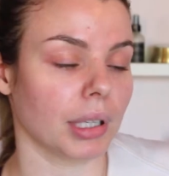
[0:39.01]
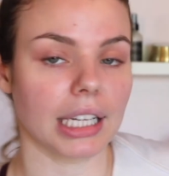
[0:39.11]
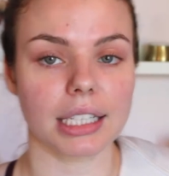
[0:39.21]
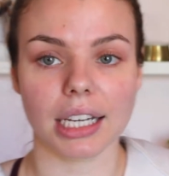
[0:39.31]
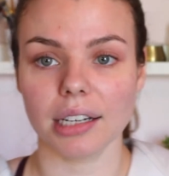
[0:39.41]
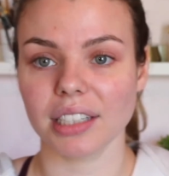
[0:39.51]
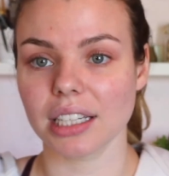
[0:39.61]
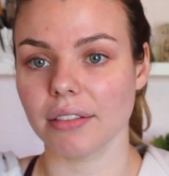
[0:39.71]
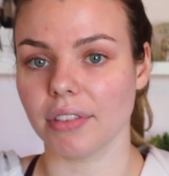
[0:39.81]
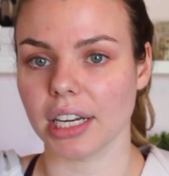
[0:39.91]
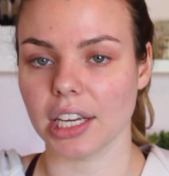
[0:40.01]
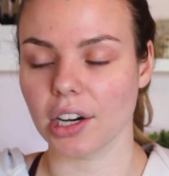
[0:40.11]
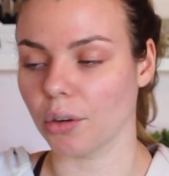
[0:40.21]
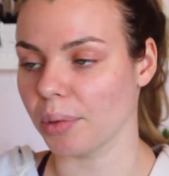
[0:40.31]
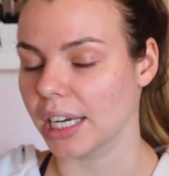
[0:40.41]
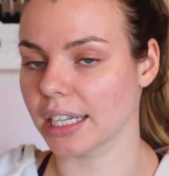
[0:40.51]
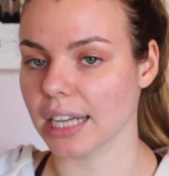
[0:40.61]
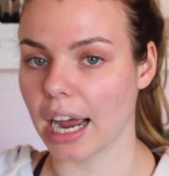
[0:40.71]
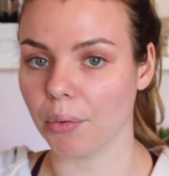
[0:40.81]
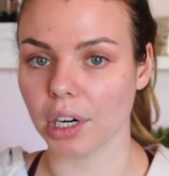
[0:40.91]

But let's get into the video because I